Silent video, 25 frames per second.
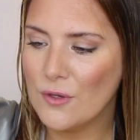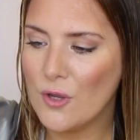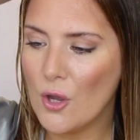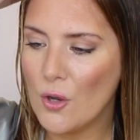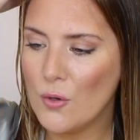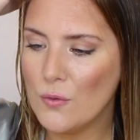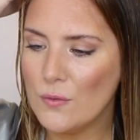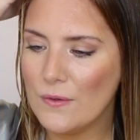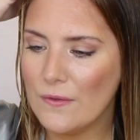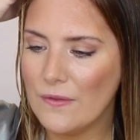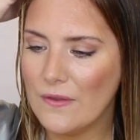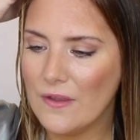
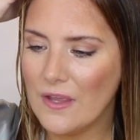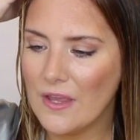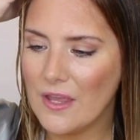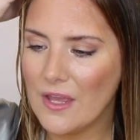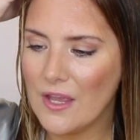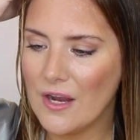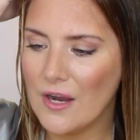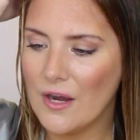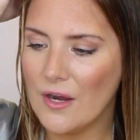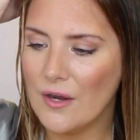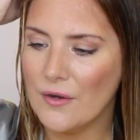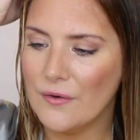Coat the
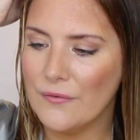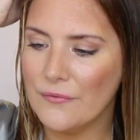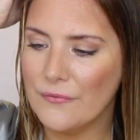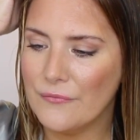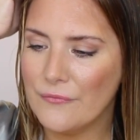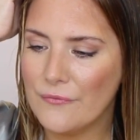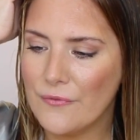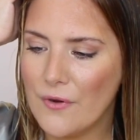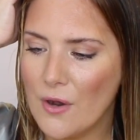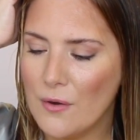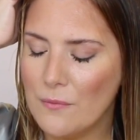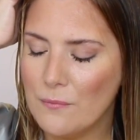hair
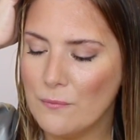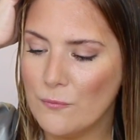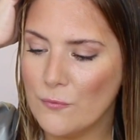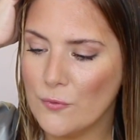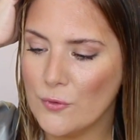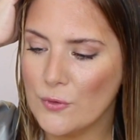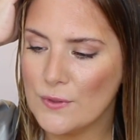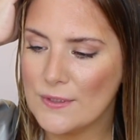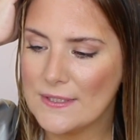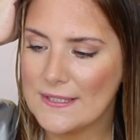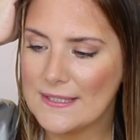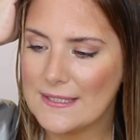
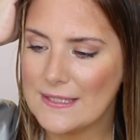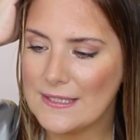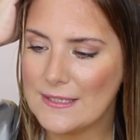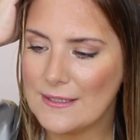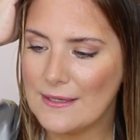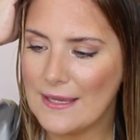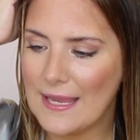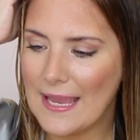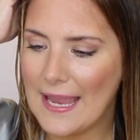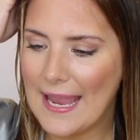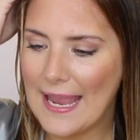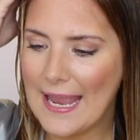from roots
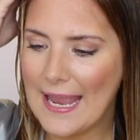to